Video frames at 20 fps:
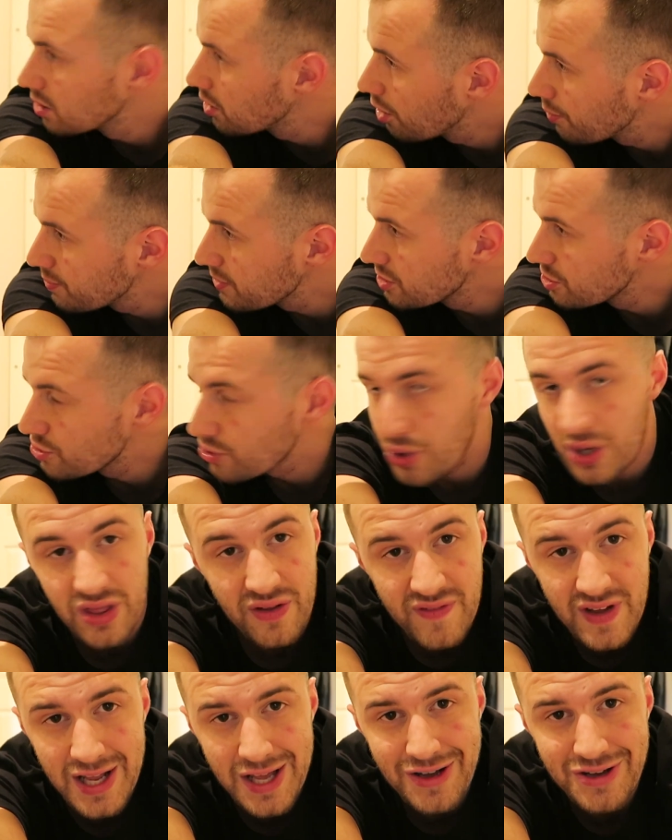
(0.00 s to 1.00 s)
Hope you enjoyed
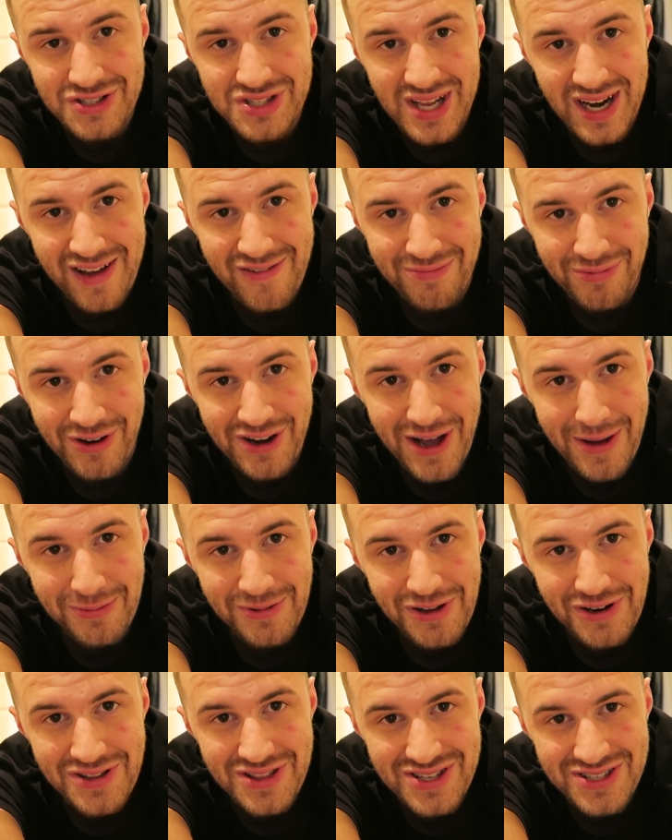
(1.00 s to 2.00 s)
the videos that I've
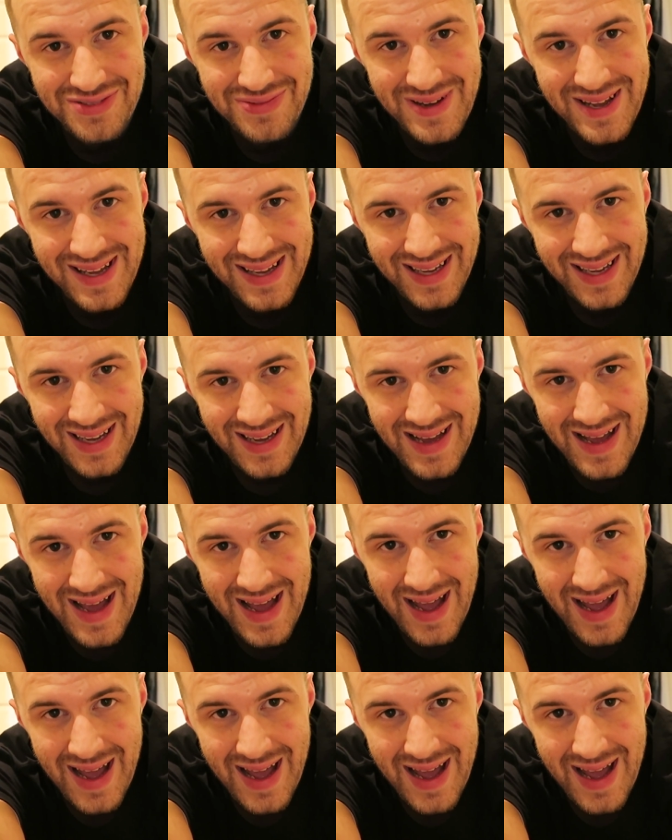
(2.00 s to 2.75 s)
pre-uploaded this week.